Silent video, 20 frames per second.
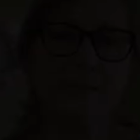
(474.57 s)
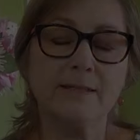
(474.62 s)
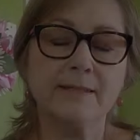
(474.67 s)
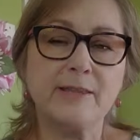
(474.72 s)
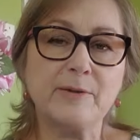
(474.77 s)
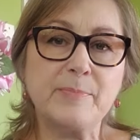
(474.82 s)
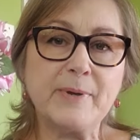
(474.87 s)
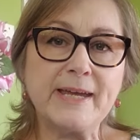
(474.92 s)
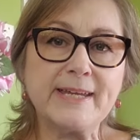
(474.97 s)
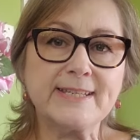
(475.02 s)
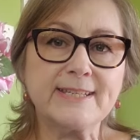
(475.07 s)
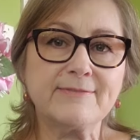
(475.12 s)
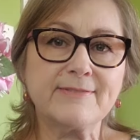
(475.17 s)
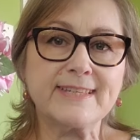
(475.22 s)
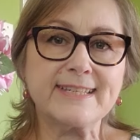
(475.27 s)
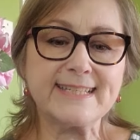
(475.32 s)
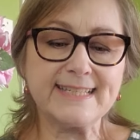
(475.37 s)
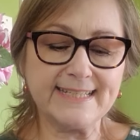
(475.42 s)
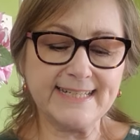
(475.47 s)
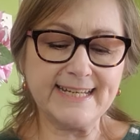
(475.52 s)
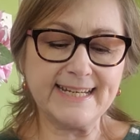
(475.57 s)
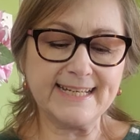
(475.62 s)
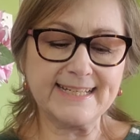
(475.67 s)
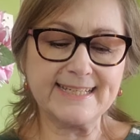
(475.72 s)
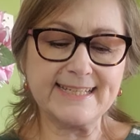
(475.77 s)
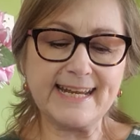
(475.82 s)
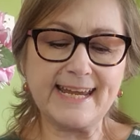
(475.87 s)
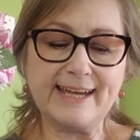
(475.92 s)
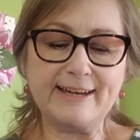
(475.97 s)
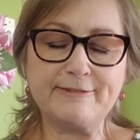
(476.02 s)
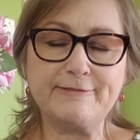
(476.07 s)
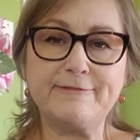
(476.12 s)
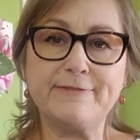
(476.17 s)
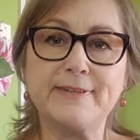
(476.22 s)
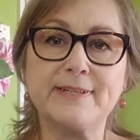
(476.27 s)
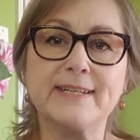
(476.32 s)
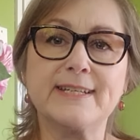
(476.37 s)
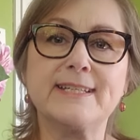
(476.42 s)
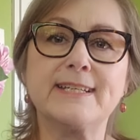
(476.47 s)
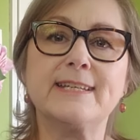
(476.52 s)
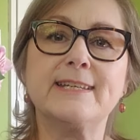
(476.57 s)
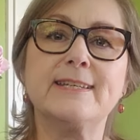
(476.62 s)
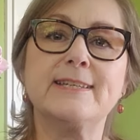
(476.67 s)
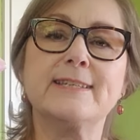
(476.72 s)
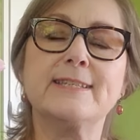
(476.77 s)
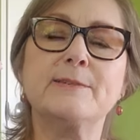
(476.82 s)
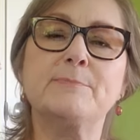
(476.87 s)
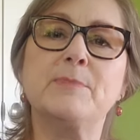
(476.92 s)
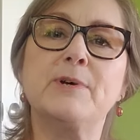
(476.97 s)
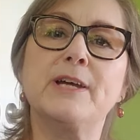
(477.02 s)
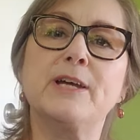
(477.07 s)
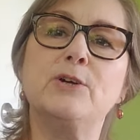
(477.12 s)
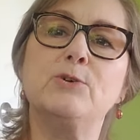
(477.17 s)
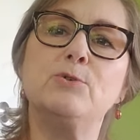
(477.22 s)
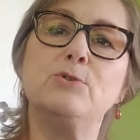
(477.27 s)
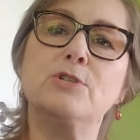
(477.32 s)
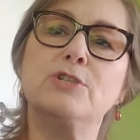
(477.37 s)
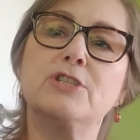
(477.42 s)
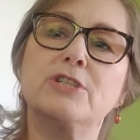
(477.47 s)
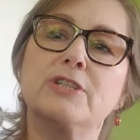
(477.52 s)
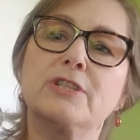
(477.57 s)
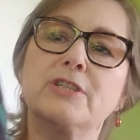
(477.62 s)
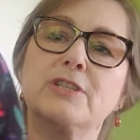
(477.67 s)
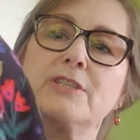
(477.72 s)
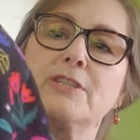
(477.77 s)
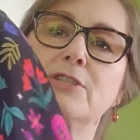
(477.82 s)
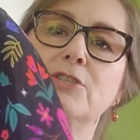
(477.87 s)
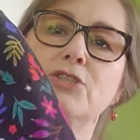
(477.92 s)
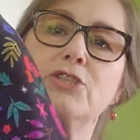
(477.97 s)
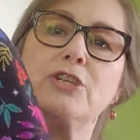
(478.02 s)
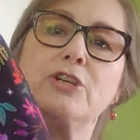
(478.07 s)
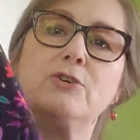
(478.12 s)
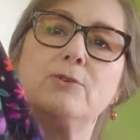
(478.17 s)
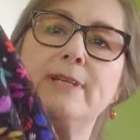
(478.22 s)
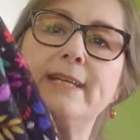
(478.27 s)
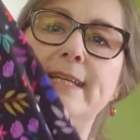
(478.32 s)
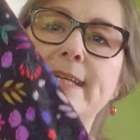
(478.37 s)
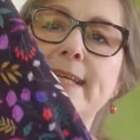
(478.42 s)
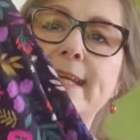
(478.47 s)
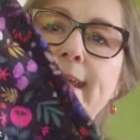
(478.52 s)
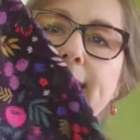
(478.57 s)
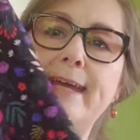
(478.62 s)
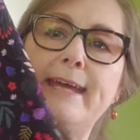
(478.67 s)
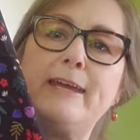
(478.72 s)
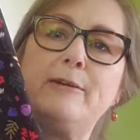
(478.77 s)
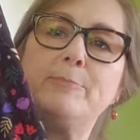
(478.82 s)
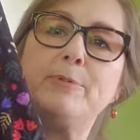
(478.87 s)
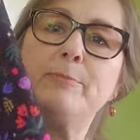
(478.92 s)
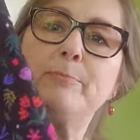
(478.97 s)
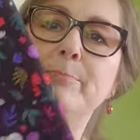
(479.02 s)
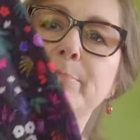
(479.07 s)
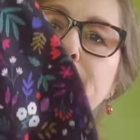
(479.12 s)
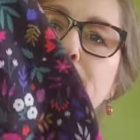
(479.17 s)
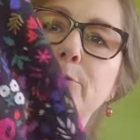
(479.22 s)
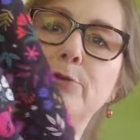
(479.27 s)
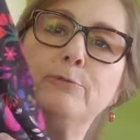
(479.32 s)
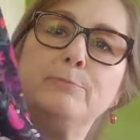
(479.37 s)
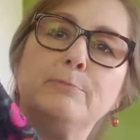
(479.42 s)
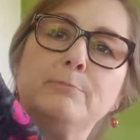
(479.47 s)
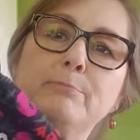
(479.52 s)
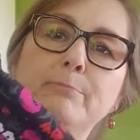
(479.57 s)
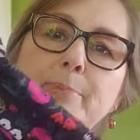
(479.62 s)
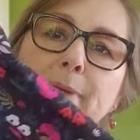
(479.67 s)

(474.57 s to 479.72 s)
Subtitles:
The base of this next outfit is my gorgeous Joli Lab Bloom